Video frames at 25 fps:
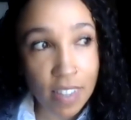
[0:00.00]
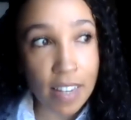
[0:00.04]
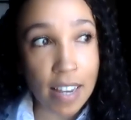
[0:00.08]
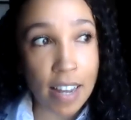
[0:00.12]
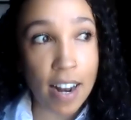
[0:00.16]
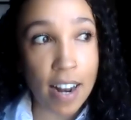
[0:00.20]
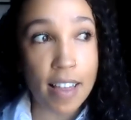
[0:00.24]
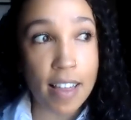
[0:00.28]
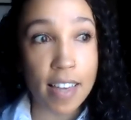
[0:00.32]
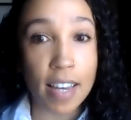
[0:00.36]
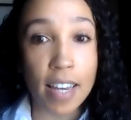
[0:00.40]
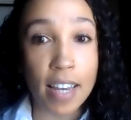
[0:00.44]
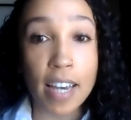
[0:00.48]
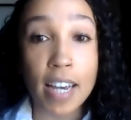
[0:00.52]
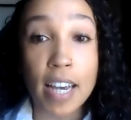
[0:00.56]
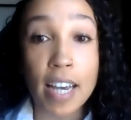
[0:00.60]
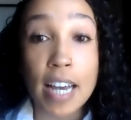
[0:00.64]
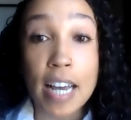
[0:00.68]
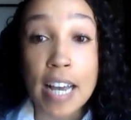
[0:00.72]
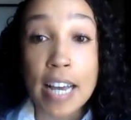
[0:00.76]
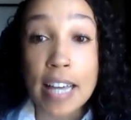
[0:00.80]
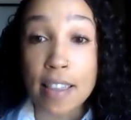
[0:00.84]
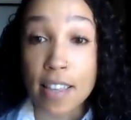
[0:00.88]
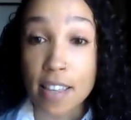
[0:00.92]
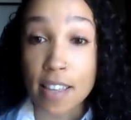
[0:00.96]
And I think
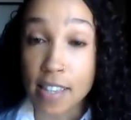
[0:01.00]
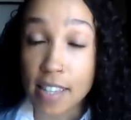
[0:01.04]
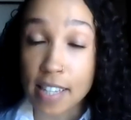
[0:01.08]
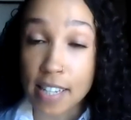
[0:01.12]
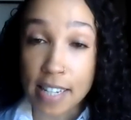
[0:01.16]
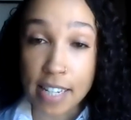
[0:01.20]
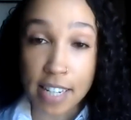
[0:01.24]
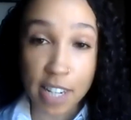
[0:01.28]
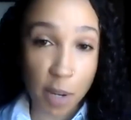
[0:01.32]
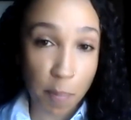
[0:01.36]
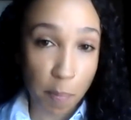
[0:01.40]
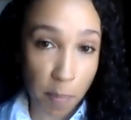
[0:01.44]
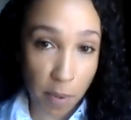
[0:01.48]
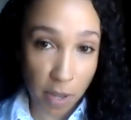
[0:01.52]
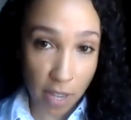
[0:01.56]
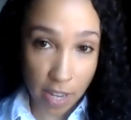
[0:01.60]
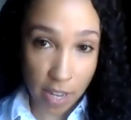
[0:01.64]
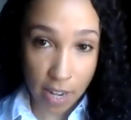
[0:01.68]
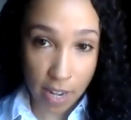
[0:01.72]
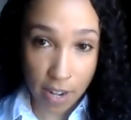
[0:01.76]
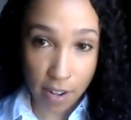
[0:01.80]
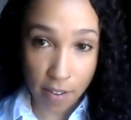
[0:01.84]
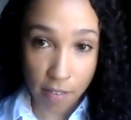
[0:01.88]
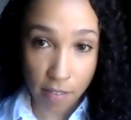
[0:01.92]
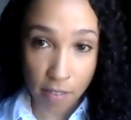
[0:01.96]
this dip
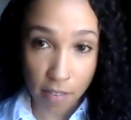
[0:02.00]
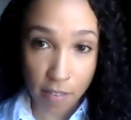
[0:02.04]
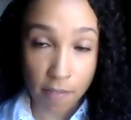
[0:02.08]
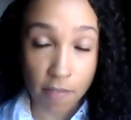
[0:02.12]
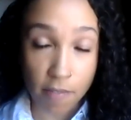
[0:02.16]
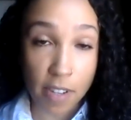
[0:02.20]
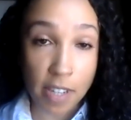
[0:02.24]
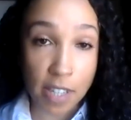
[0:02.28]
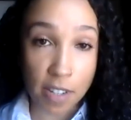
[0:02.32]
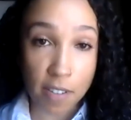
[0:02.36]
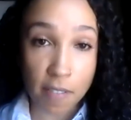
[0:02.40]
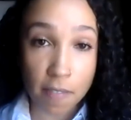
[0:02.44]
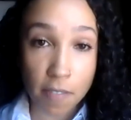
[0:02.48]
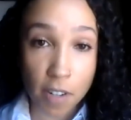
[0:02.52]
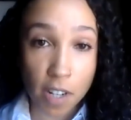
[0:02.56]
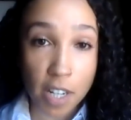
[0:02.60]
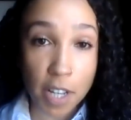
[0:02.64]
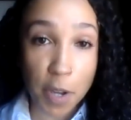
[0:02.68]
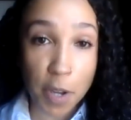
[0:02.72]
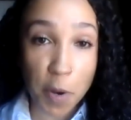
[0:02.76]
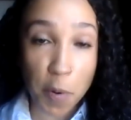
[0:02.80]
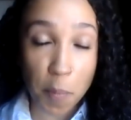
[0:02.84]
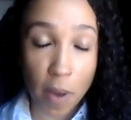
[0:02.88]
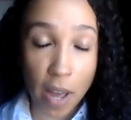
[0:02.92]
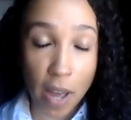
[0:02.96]
in visit
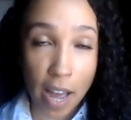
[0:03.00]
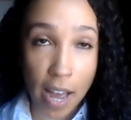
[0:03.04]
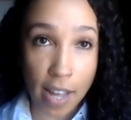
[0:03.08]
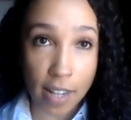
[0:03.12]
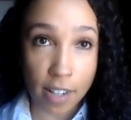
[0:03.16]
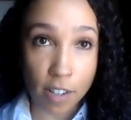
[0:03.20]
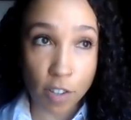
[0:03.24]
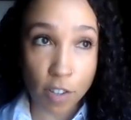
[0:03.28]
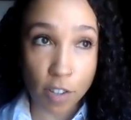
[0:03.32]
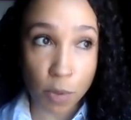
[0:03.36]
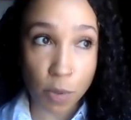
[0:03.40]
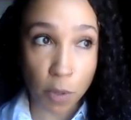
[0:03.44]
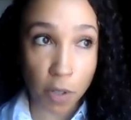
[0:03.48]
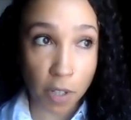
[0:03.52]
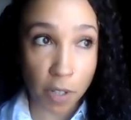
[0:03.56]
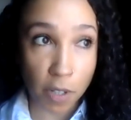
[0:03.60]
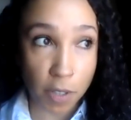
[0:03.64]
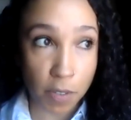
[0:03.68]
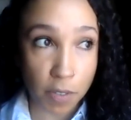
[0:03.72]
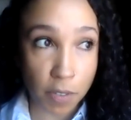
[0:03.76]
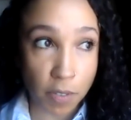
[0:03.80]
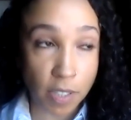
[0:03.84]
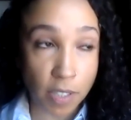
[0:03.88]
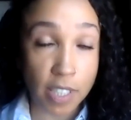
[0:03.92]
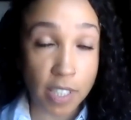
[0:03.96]
volume had sort
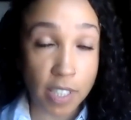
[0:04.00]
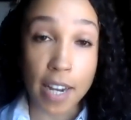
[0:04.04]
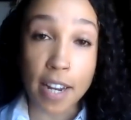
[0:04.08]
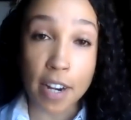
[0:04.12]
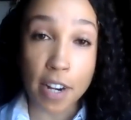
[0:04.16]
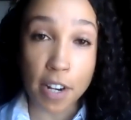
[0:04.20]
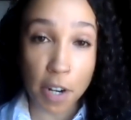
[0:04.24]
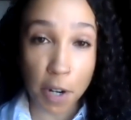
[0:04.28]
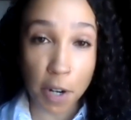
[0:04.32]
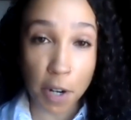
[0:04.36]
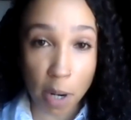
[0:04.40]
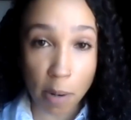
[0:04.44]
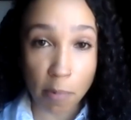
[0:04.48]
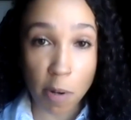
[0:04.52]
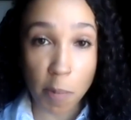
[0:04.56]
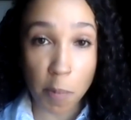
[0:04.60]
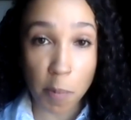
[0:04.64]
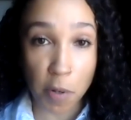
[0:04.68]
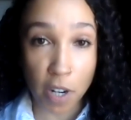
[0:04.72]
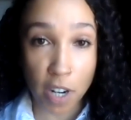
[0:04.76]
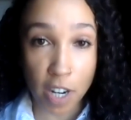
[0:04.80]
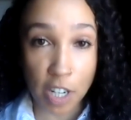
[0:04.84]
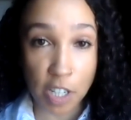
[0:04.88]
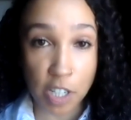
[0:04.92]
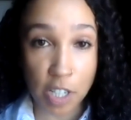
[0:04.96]
of secondary
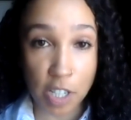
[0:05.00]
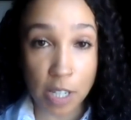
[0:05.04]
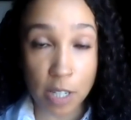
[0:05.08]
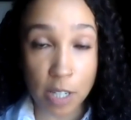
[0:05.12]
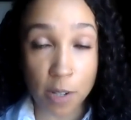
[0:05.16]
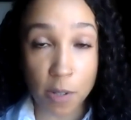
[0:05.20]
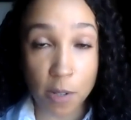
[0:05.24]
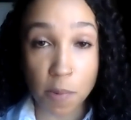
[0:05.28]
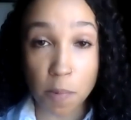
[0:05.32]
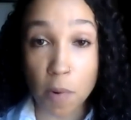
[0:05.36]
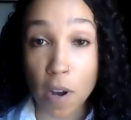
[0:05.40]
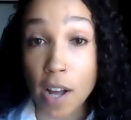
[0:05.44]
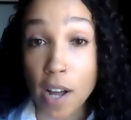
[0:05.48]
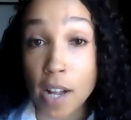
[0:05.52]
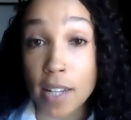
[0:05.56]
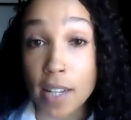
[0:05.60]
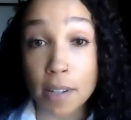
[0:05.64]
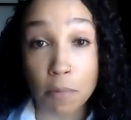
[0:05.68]
repercussions as well.